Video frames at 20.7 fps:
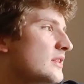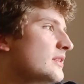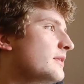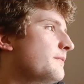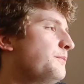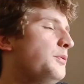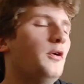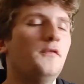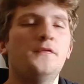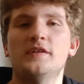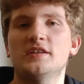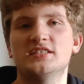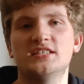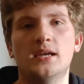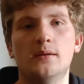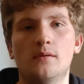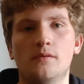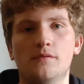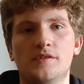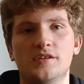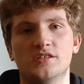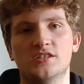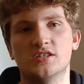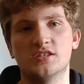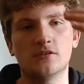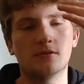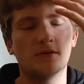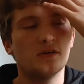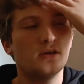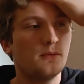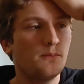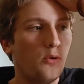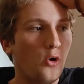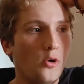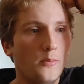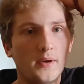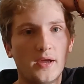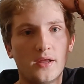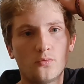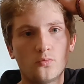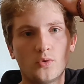the perfect example of this is a
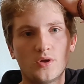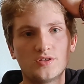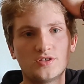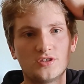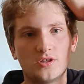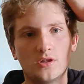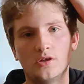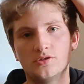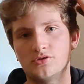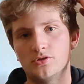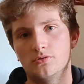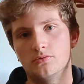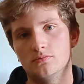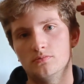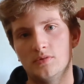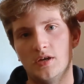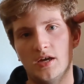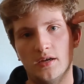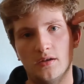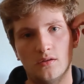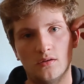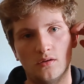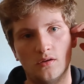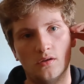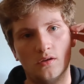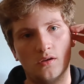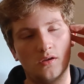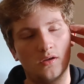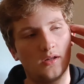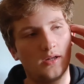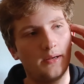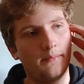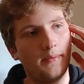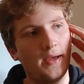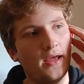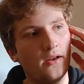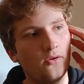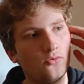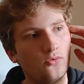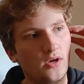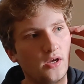poor man wins lotto, right? A
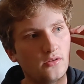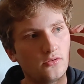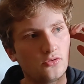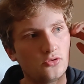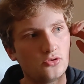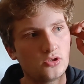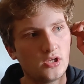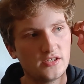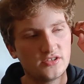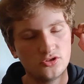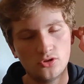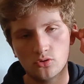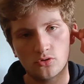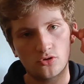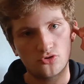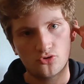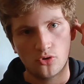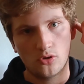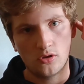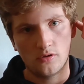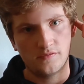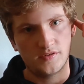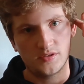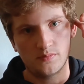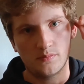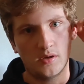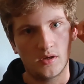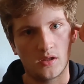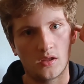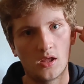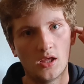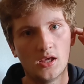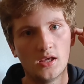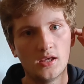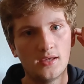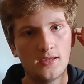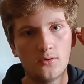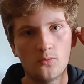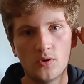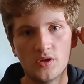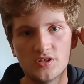man who has no control of his money.
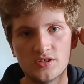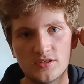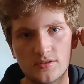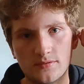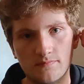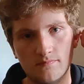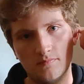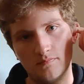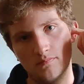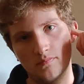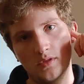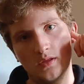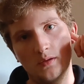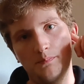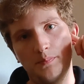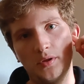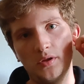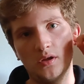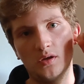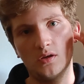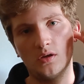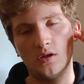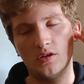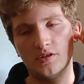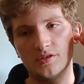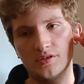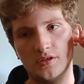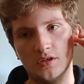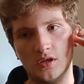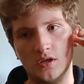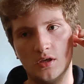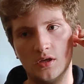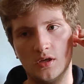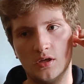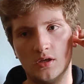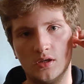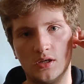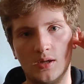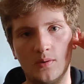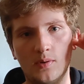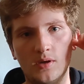He wins $1 billion.
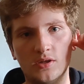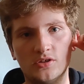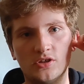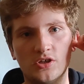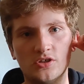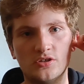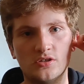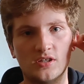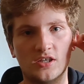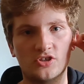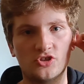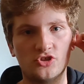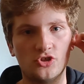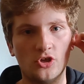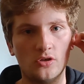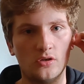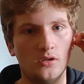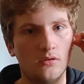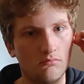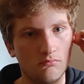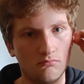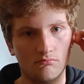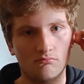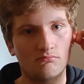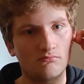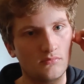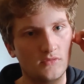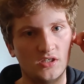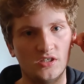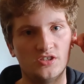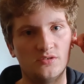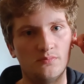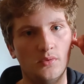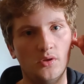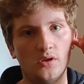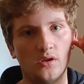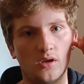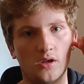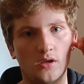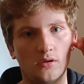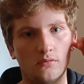Now what it does, like, suddenly he's a
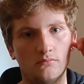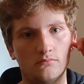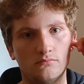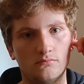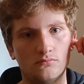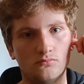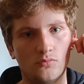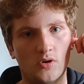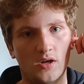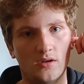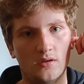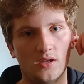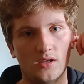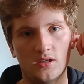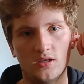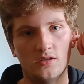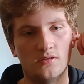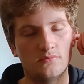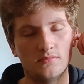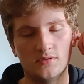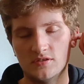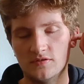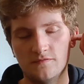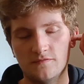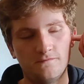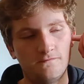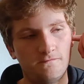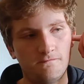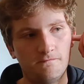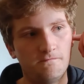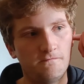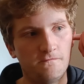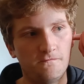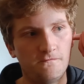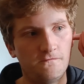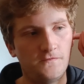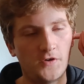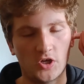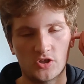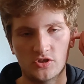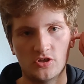millionaire, right? Like, he's
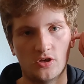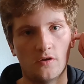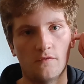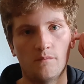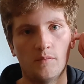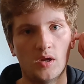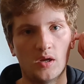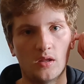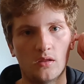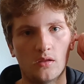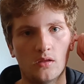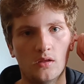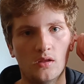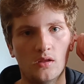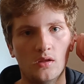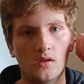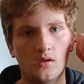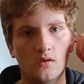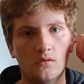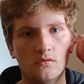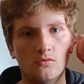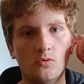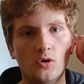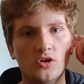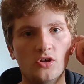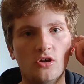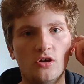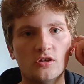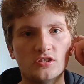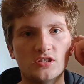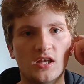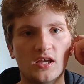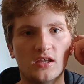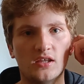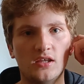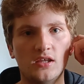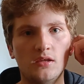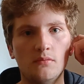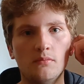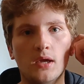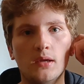fuck ton of money. Now what it does, like,
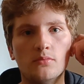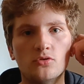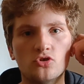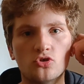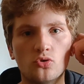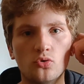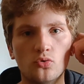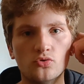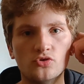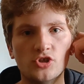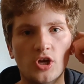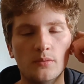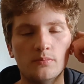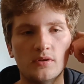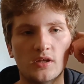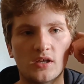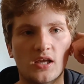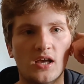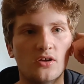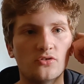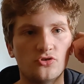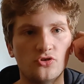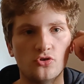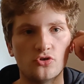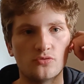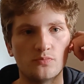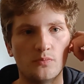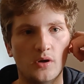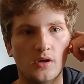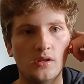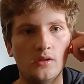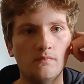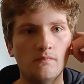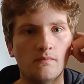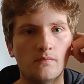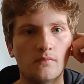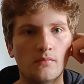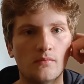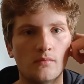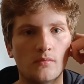he maybe schools up, like, how to use money,